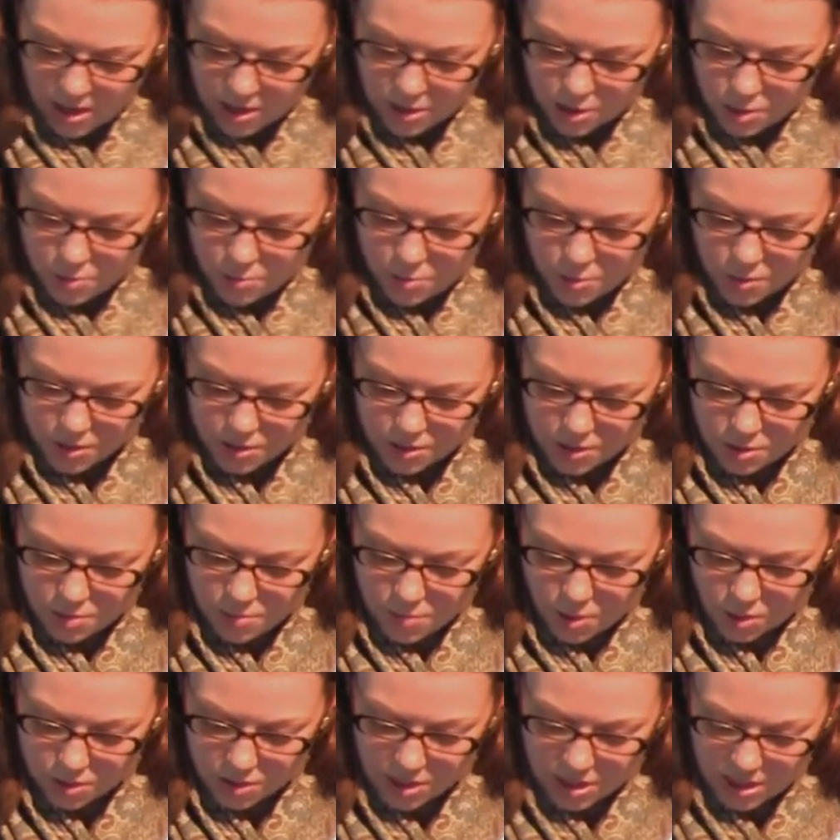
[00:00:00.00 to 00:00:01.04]
You pursue
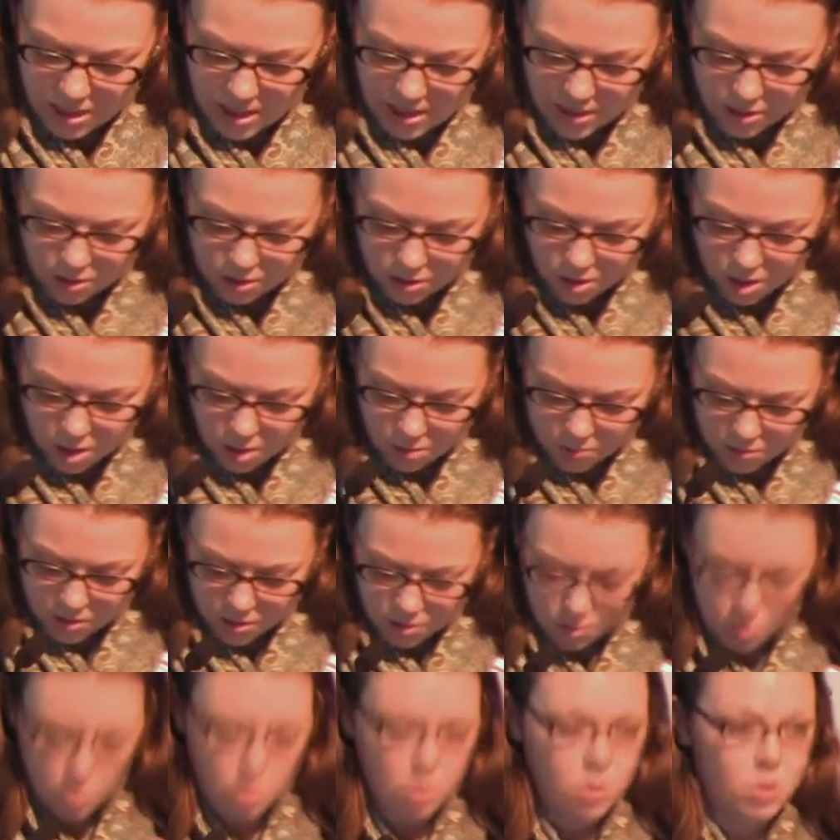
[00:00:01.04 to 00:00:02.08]
multilateral arms
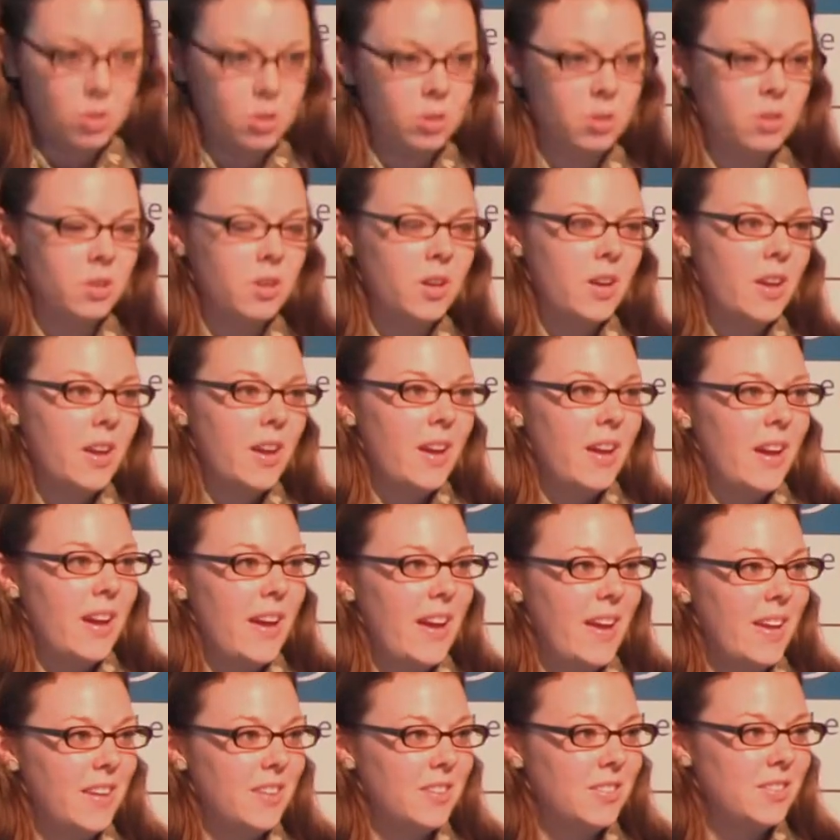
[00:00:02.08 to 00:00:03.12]
control.
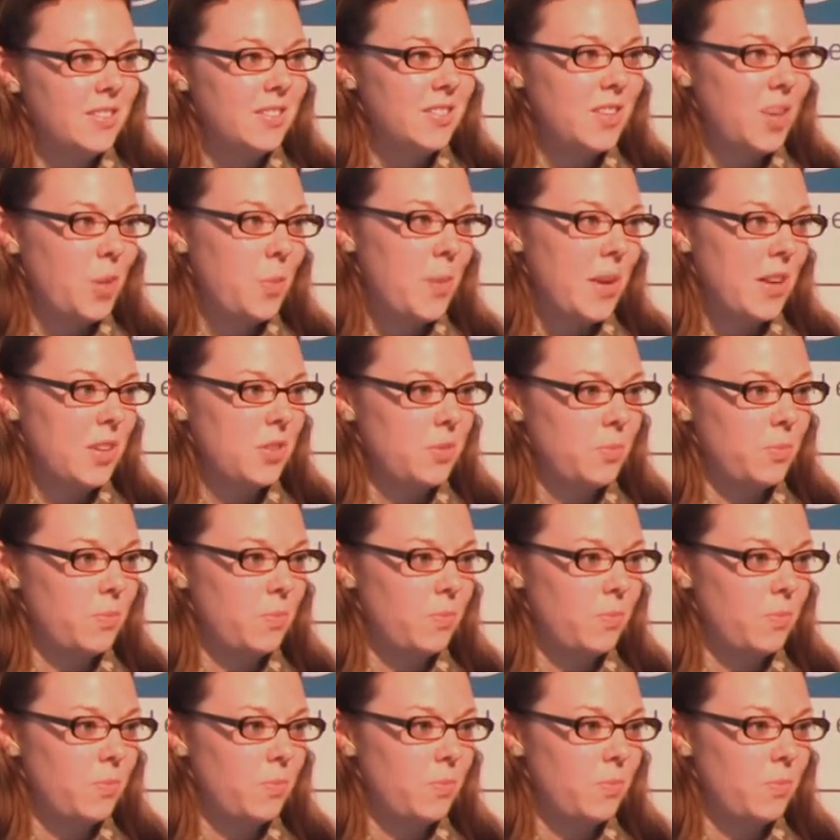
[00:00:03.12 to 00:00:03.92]
And Delpech